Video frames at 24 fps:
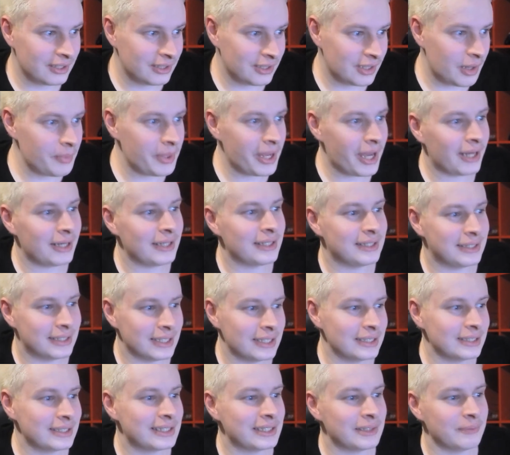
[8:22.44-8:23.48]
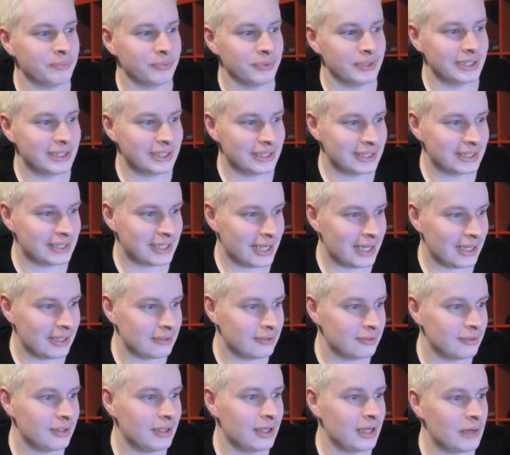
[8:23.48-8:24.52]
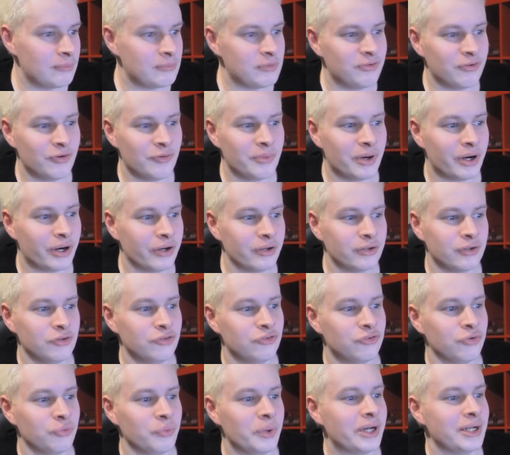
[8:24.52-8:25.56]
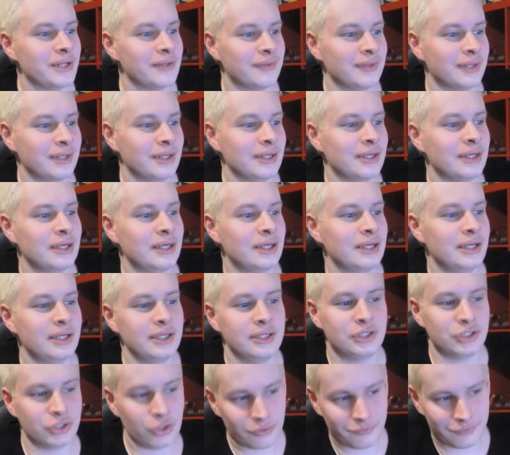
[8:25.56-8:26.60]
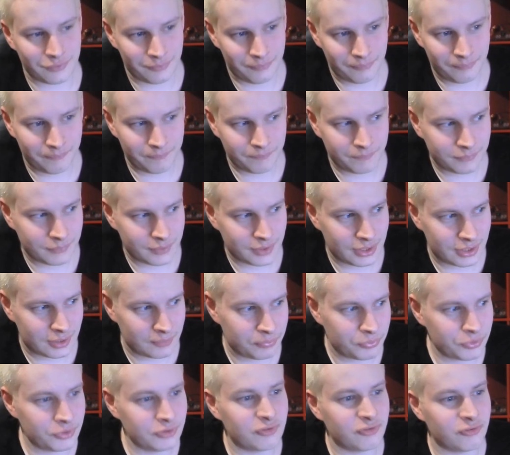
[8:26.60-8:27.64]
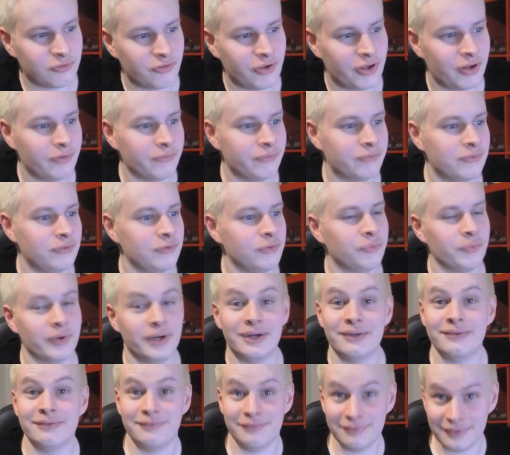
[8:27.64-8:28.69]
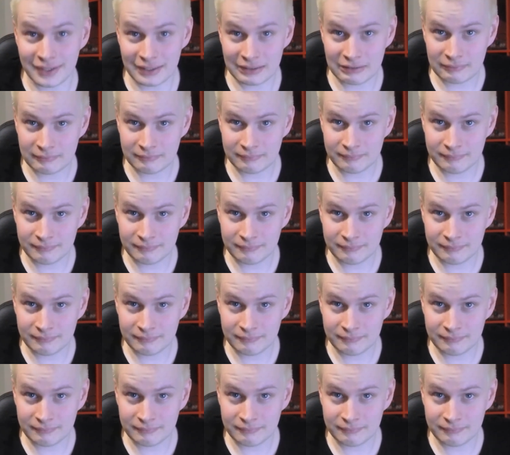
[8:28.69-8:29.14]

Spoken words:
Lemmy had a gun to the prince's head, and before Mario could do anything, he shot him, and the prince fell to the ground dead.